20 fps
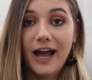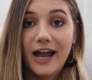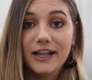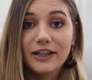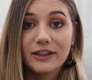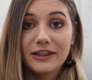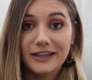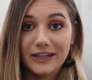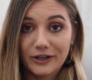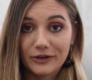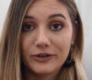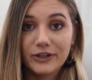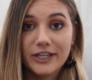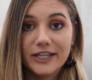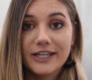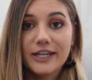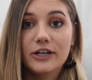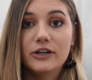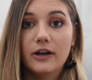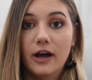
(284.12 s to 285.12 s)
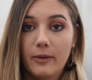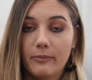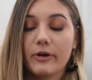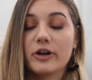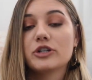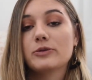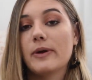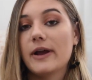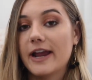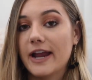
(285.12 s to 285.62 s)
I literally cannot
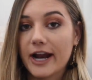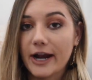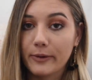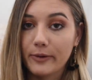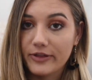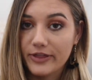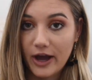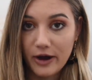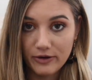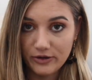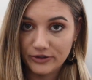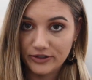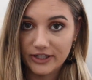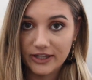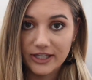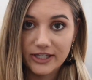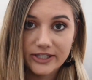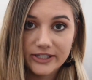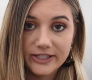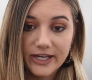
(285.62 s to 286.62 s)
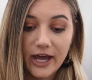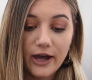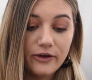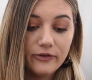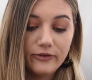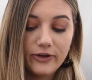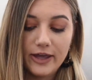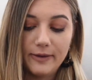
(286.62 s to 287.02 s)
brush my hair without using this stuff.